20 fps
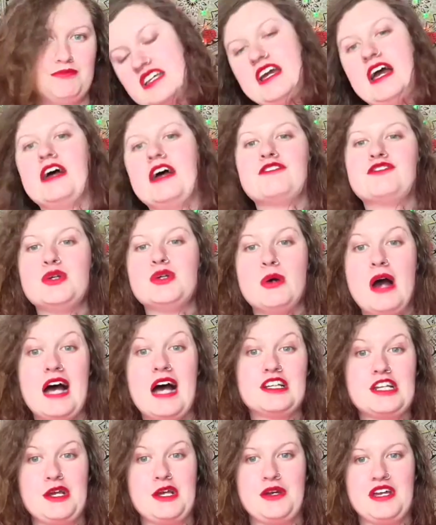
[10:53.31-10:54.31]
Yeah, if you are
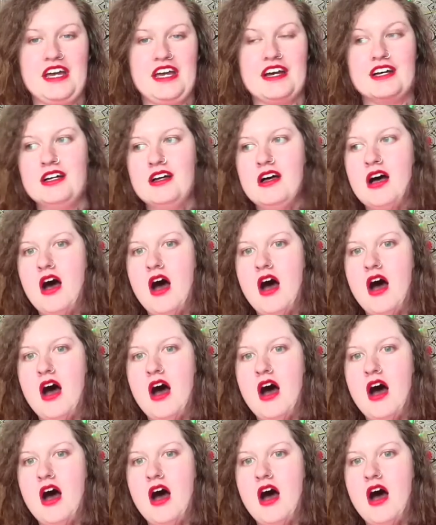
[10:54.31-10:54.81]
new here,